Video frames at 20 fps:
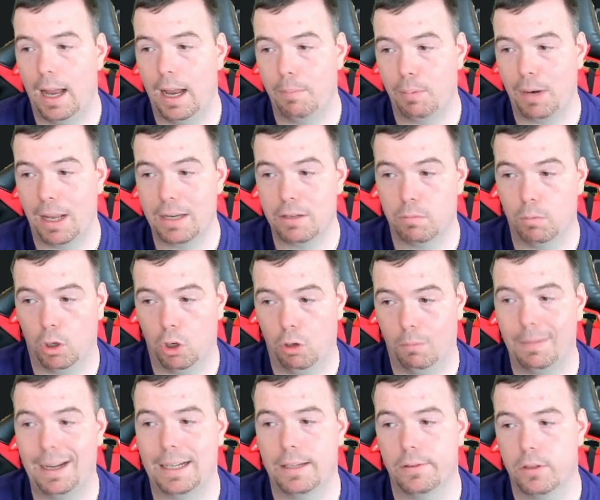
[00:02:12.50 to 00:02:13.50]
Players from one club,
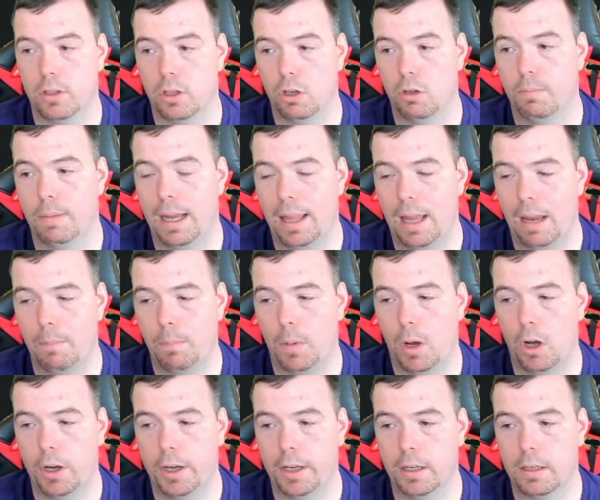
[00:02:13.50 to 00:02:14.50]
max of 2. Bear that in
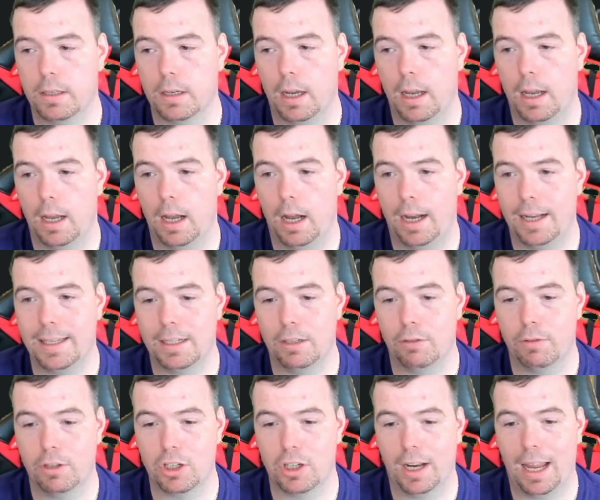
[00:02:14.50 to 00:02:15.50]
mind. I did
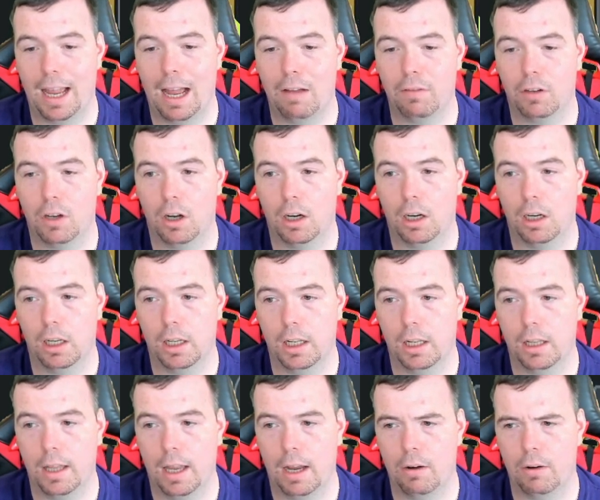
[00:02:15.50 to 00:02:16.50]
originally have Coquelin
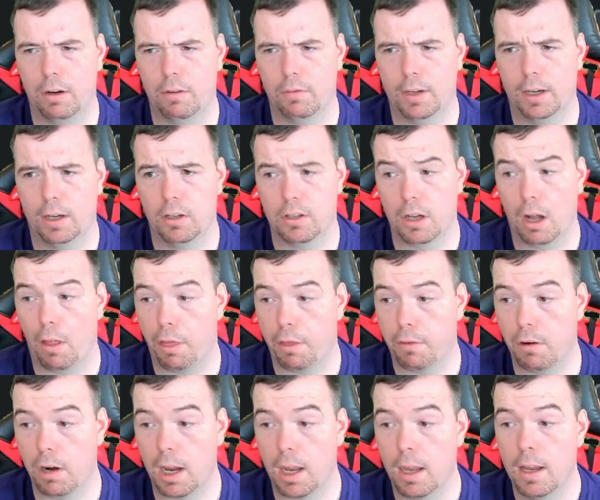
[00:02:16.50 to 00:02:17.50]
in there and I realised I got
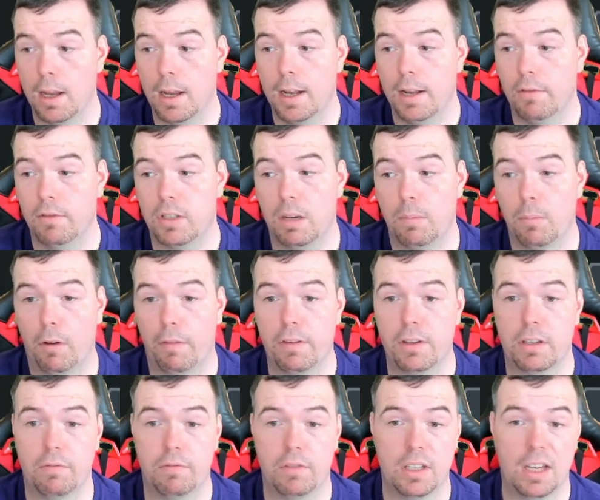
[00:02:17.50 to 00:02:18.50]
3. Team relevant
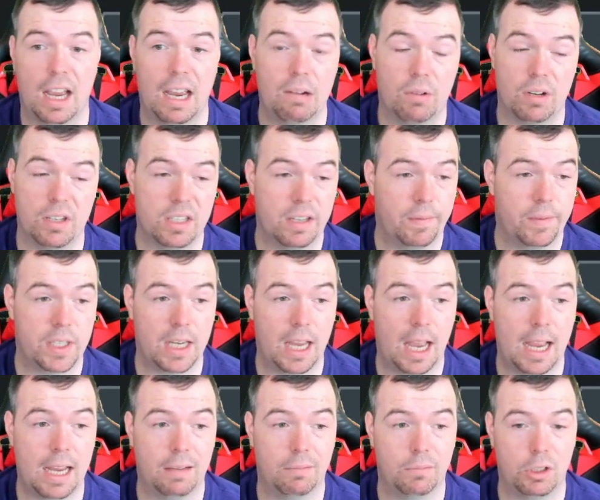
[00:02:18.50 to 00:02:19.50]
78, run
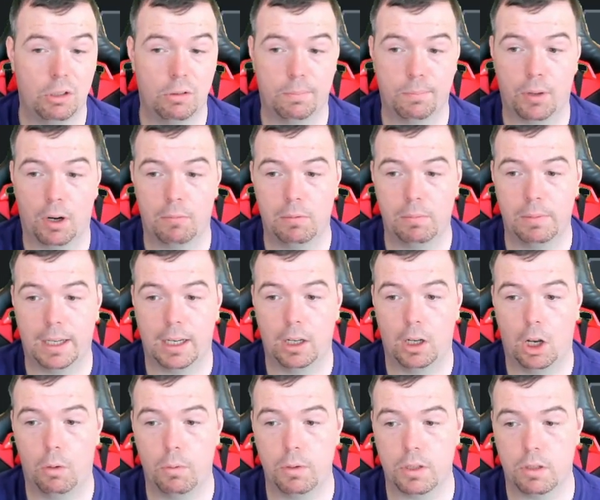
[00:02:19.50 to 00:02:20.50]
78. You probably can
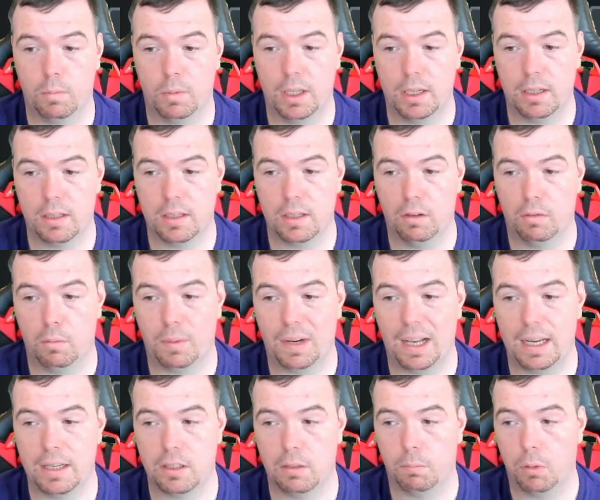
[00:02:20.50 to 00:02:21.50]
lower some of these silver
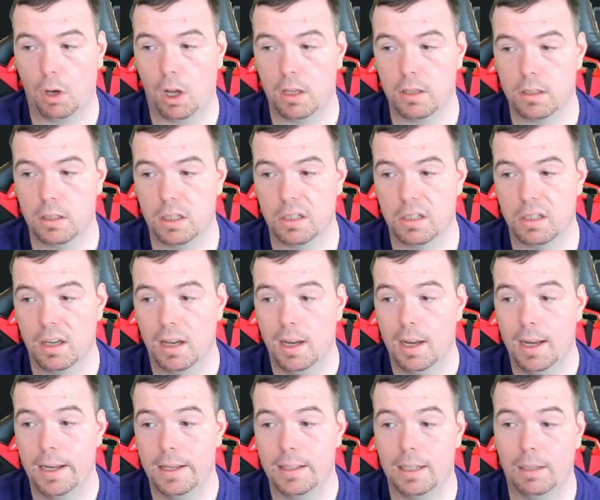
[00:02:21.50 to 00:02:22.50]
players to bronzes.
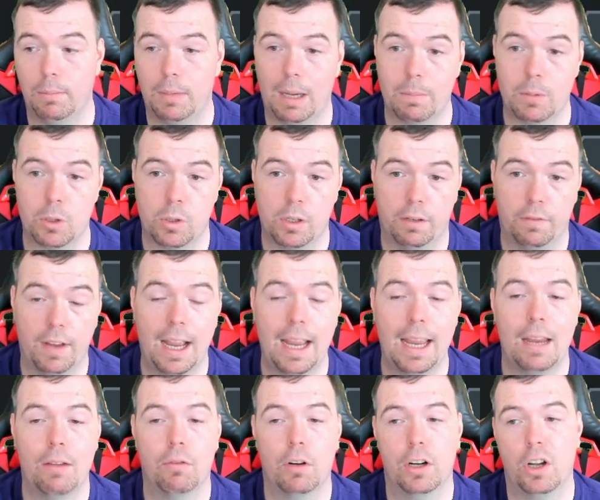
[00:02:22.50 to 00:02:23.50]
Team chemistry of
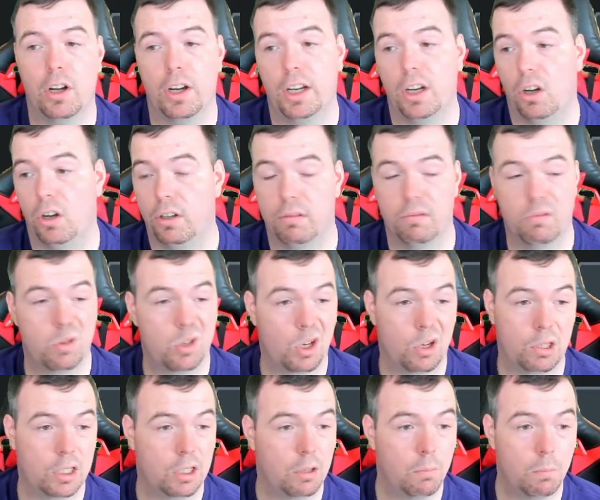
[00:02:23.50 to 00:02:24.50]
80, run 99. So
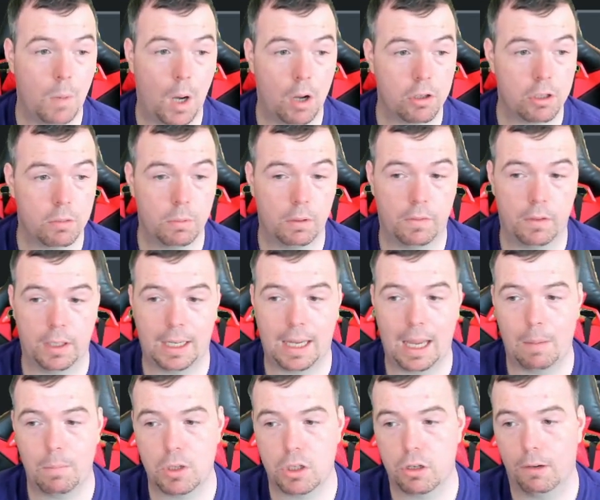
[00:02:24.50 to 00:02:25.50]
you're miles above on the
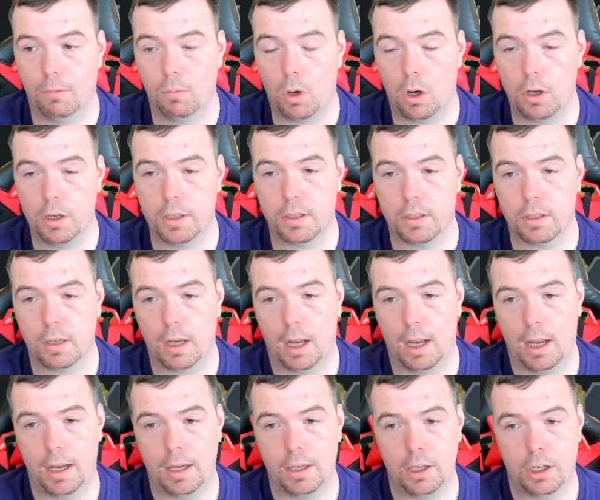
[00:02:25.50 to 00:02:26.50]
chemistry wise.
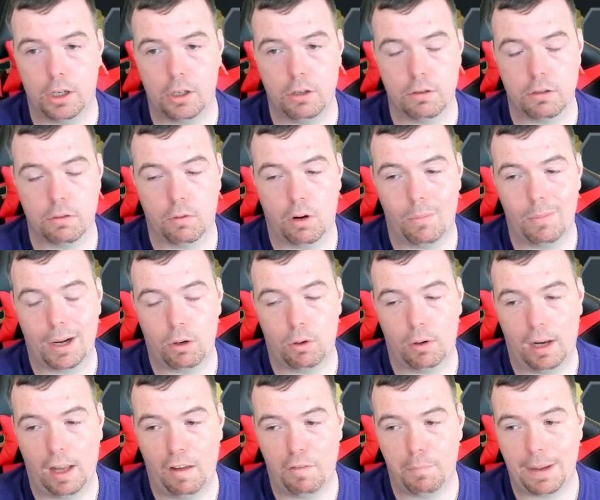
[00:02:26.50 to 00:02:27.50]
You can use a right back or
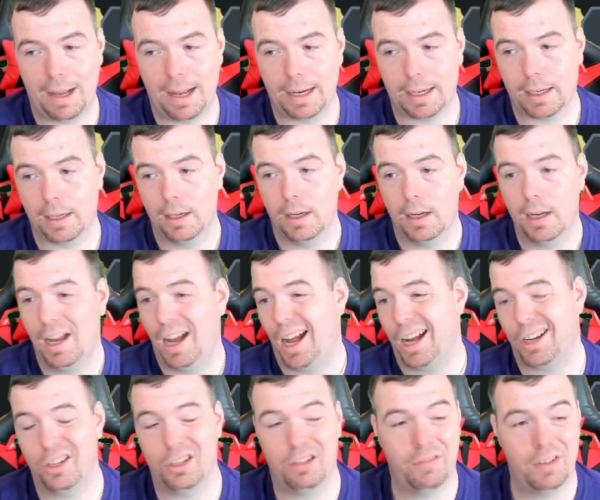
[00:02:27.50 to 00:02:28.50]
left back. I
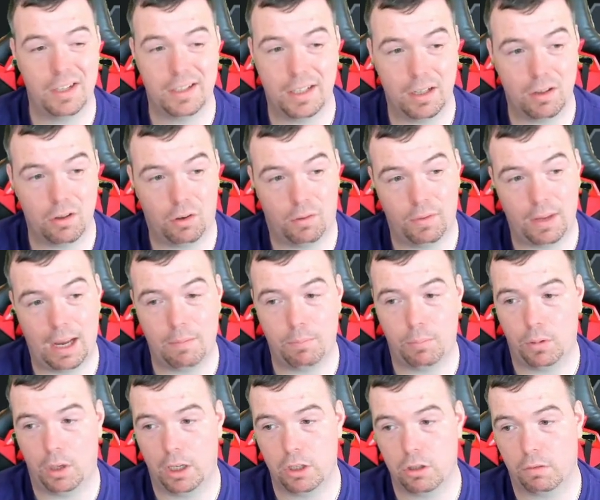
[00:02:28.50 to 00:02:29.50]
could have easily done that,
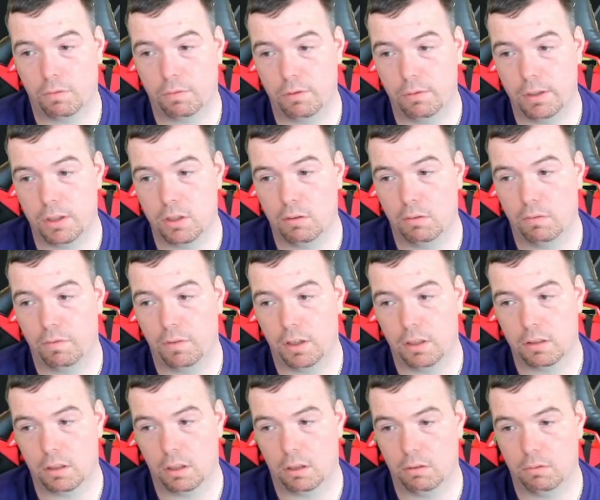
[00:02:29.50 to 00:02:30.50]
but I just threw in two
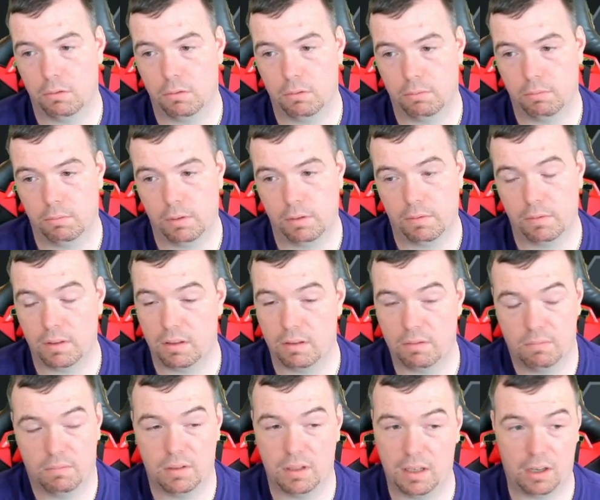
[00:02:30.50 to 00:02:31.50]
first owned
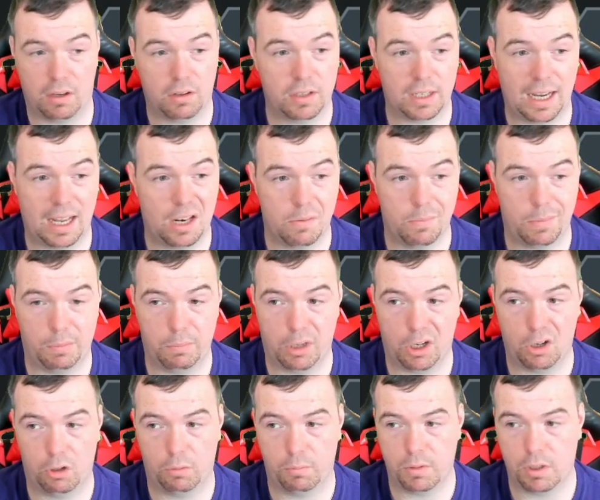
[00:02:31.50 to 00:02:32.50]
because I had them in my
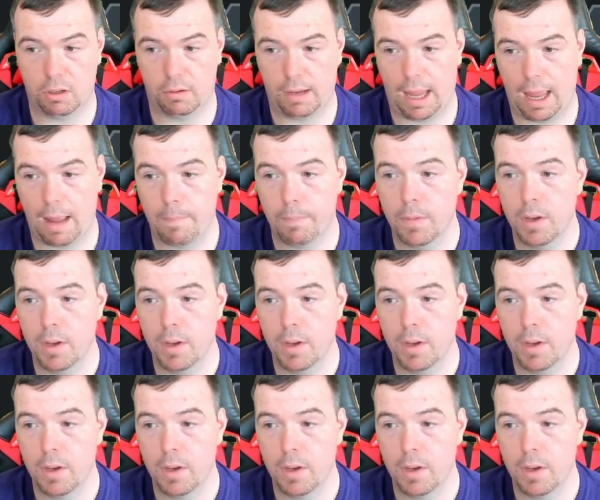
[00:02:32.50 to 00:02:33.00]
club. So yeah.